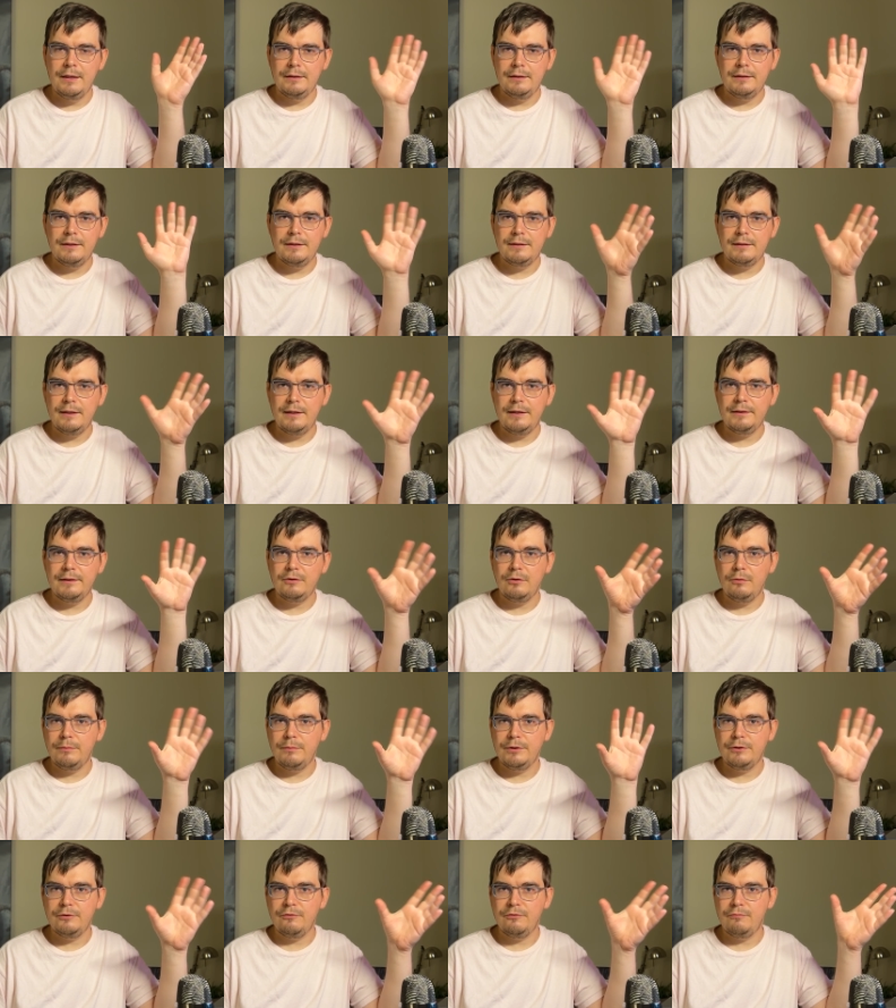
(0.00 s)
need a
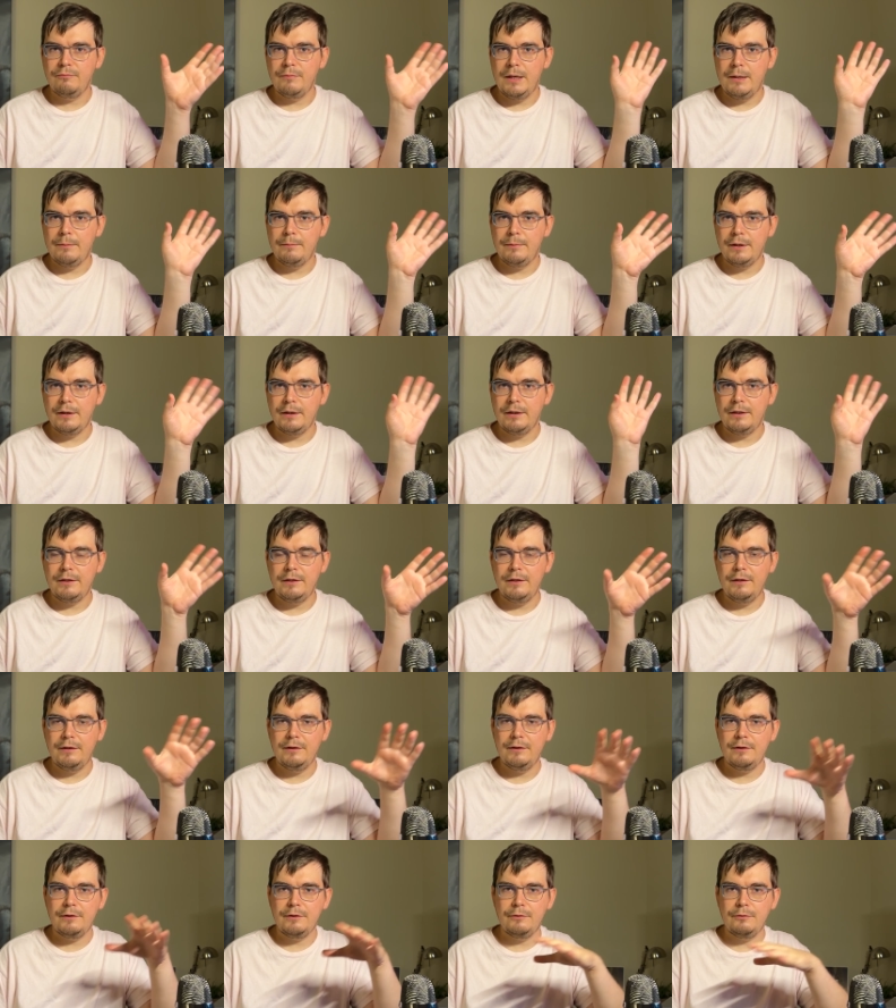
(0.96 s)
little bit of memory
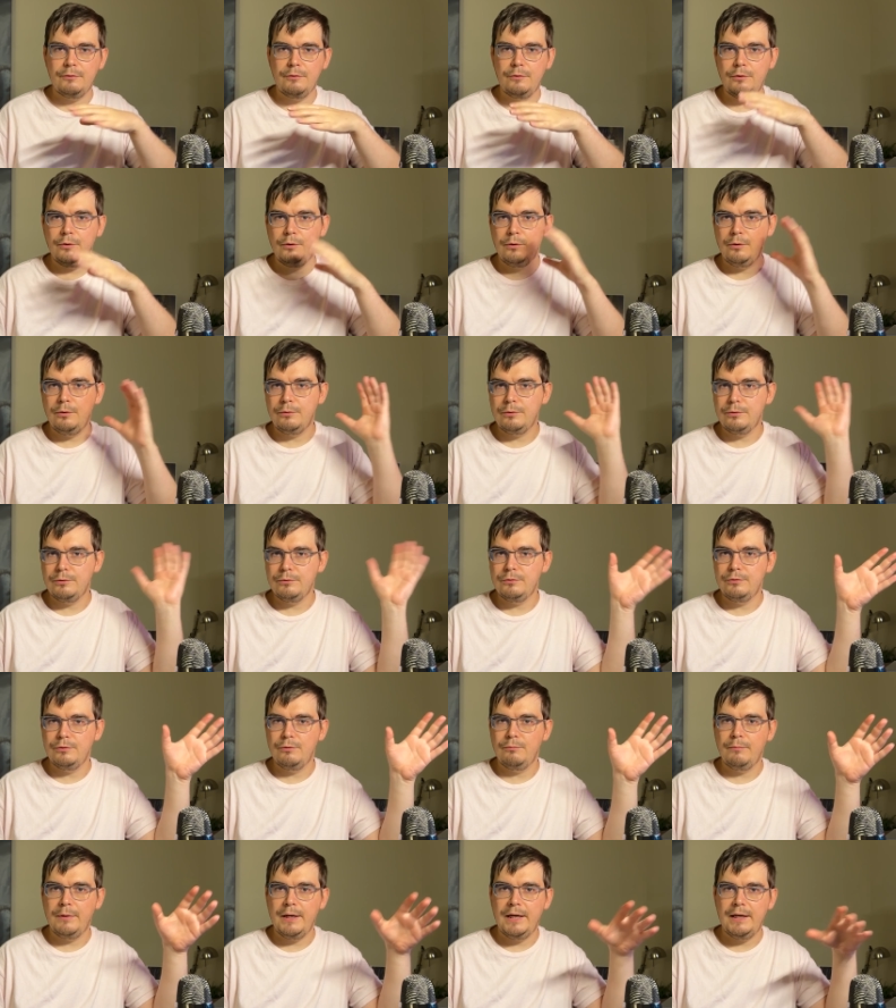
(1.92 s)
here you go you
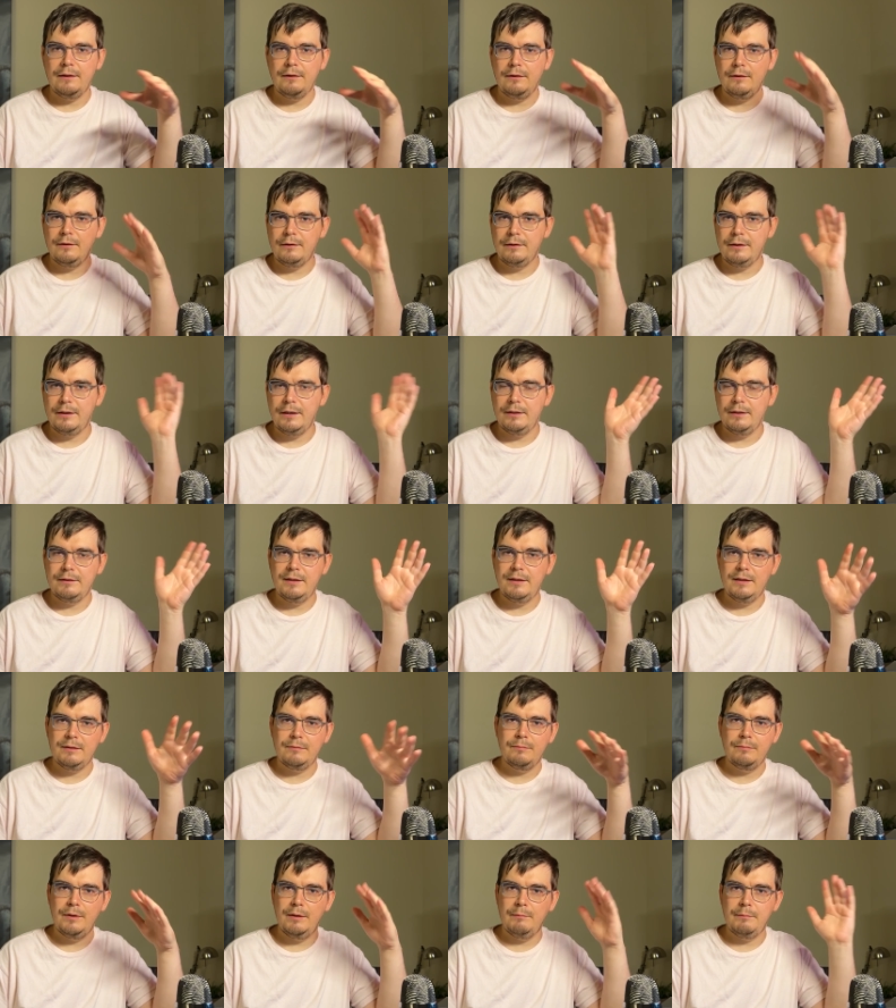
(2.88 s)
do malloc get
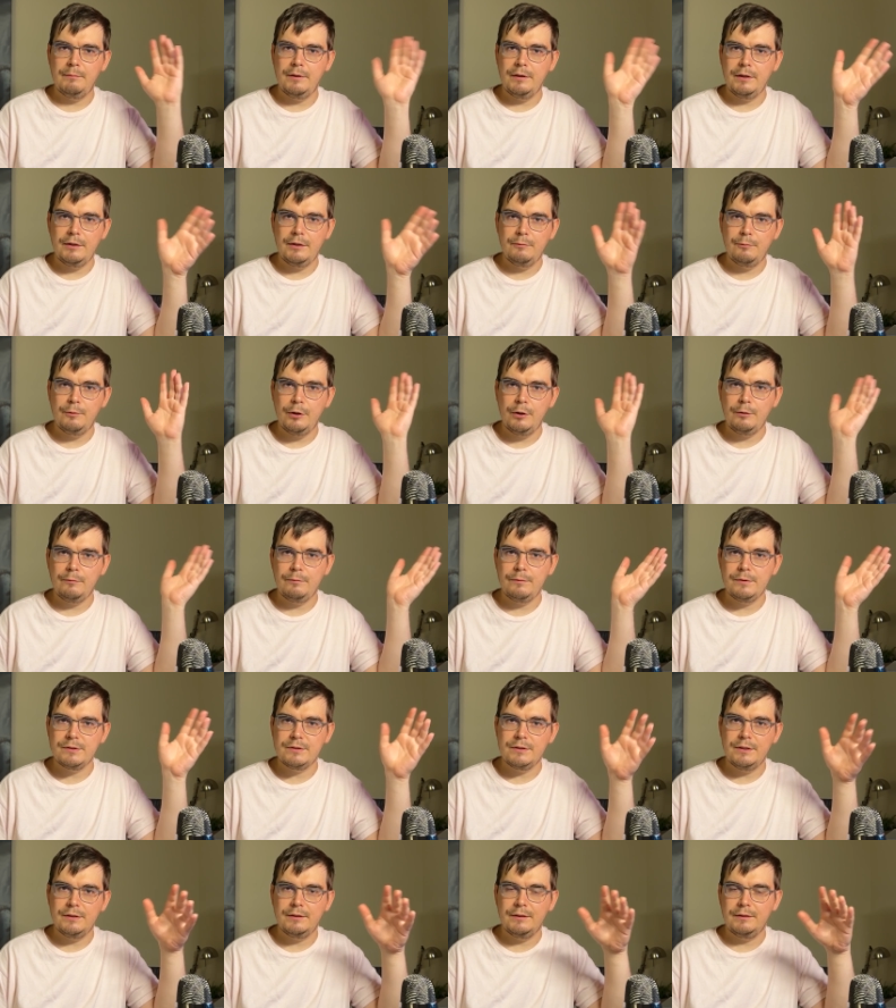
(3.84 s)
that memory work
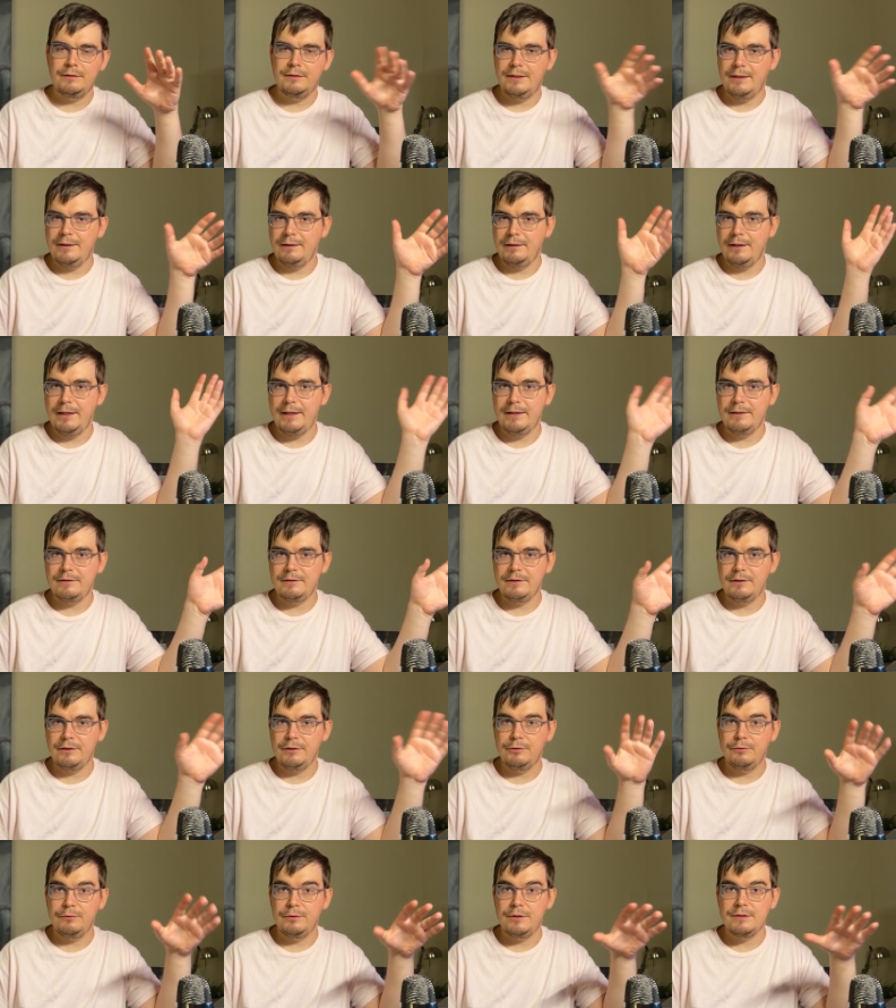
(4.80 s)
with it and then
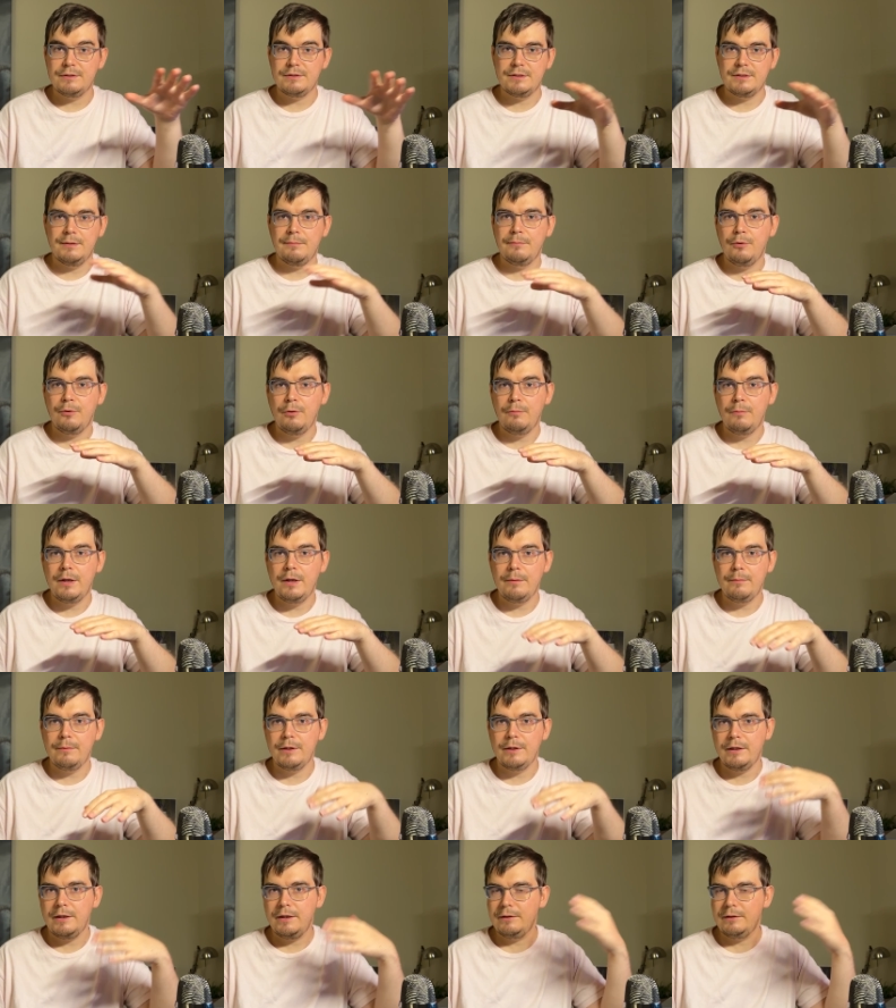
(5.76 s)
later you need some more
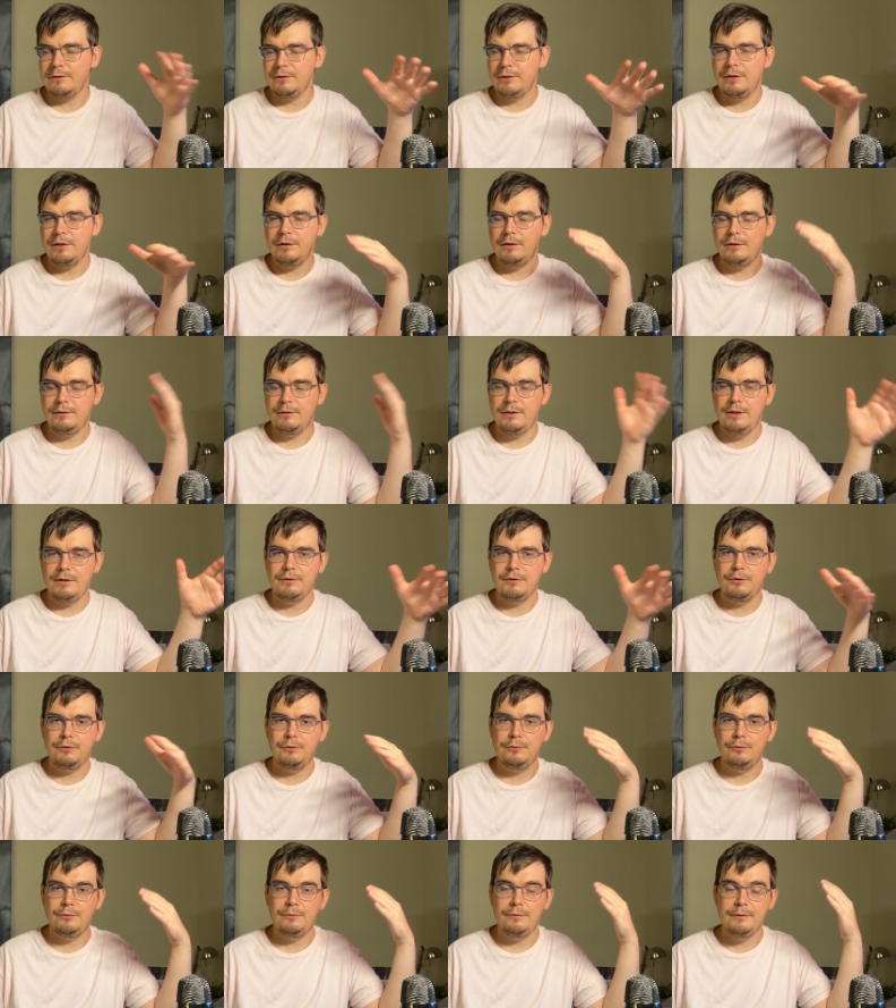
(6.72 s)
memory and yet then
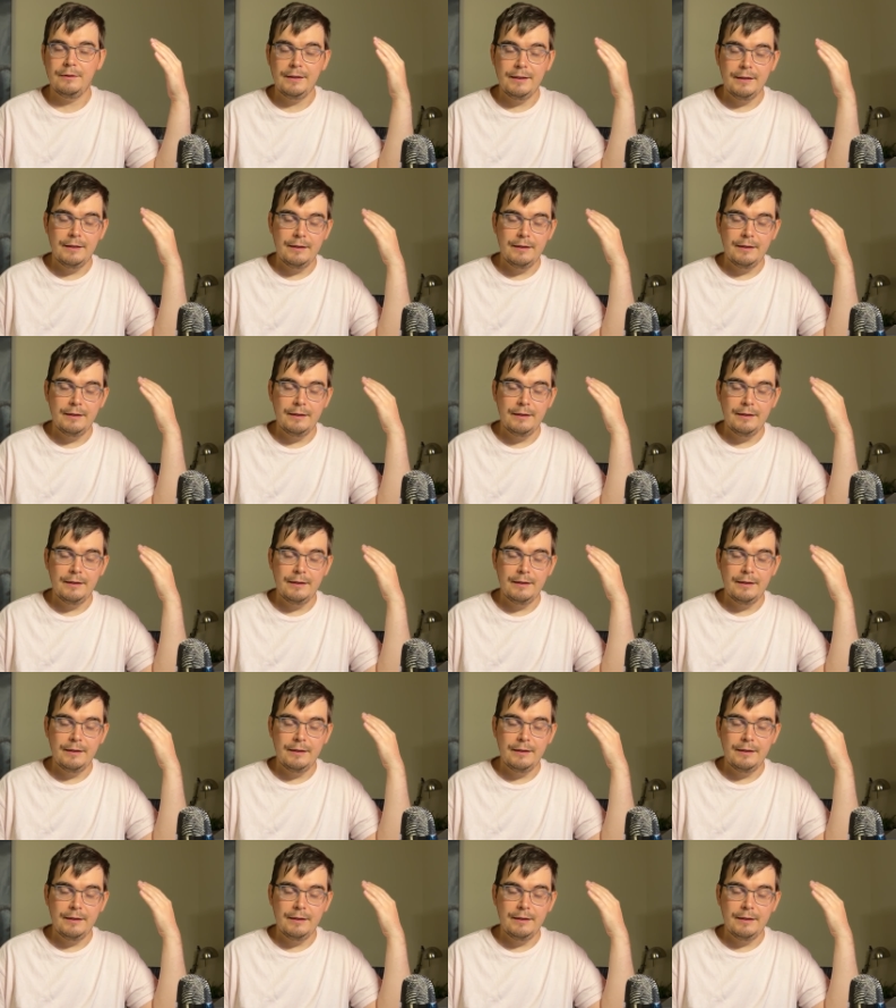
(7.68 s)
you